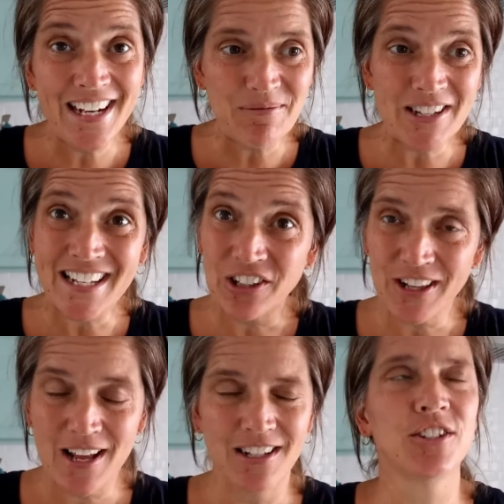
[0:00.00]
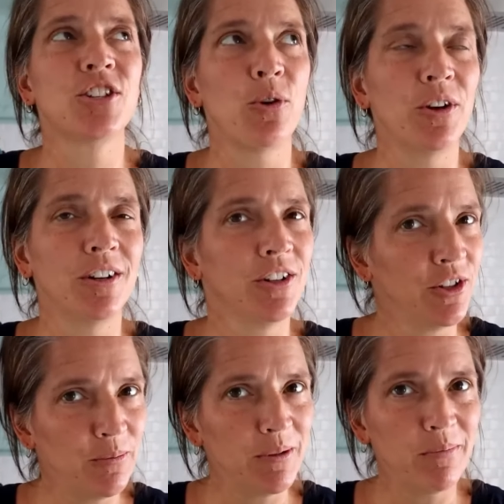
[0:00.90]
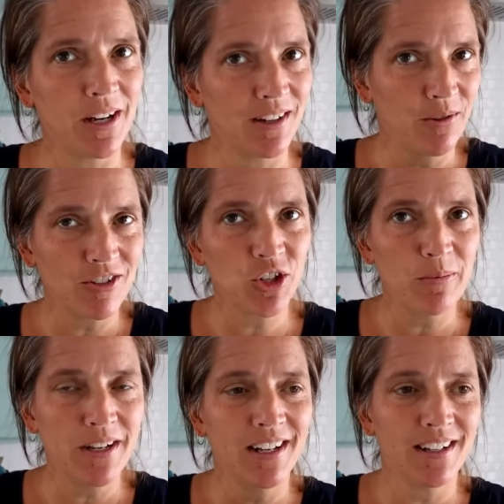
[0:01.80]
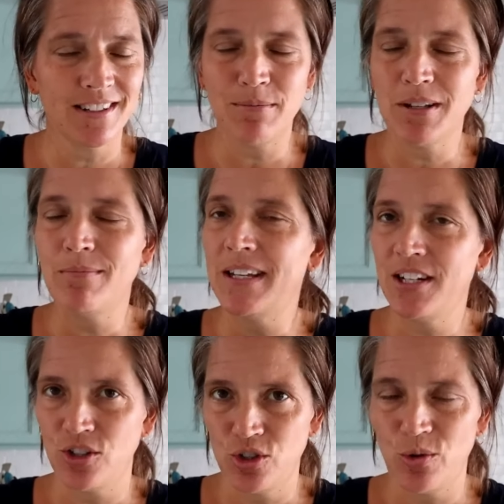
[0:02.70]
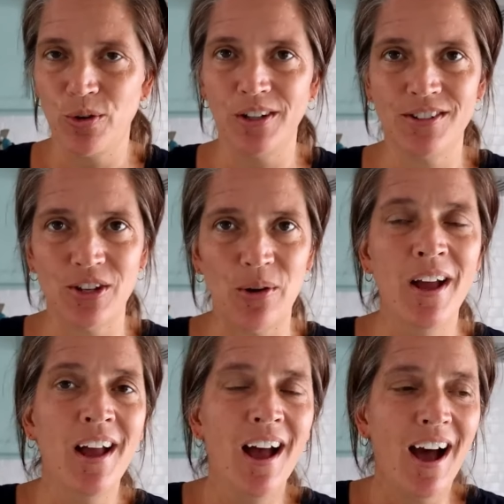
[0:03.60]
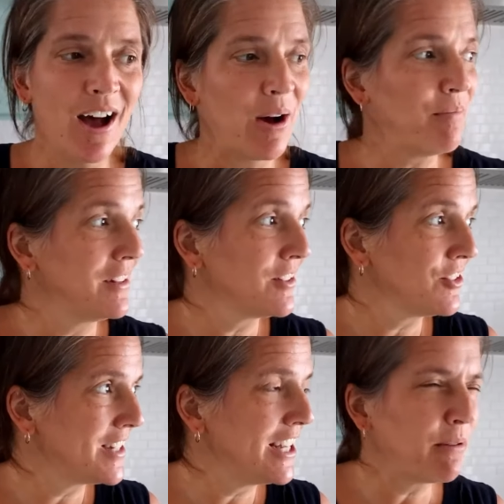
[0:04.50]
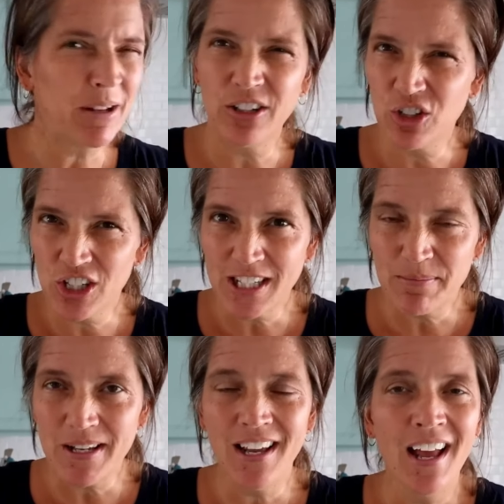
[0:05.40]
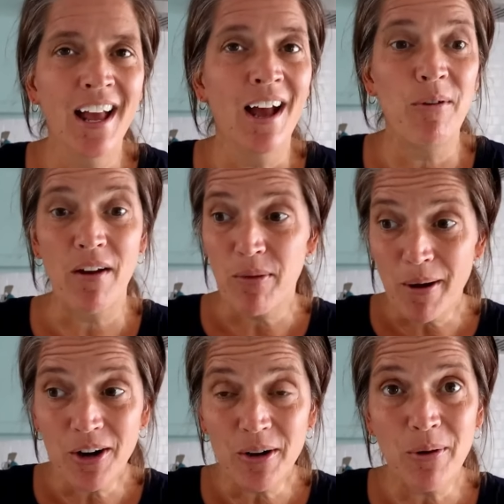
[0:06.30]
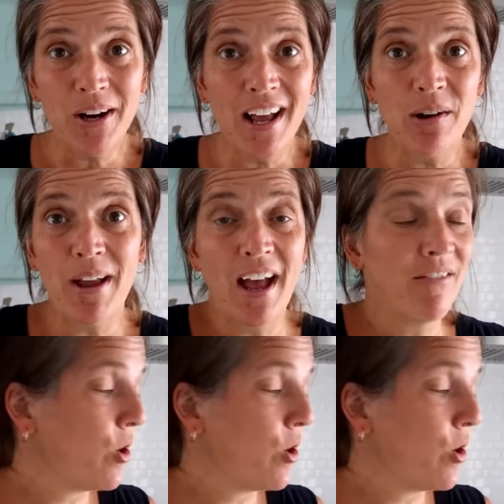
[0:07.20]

Heat up, just gonna look at that. It's so good. Cuban bread. Whoever told me to get it at Sam's Club, it is so good. So um, this will just heat up, get a little crispy. We have the butter to put on it.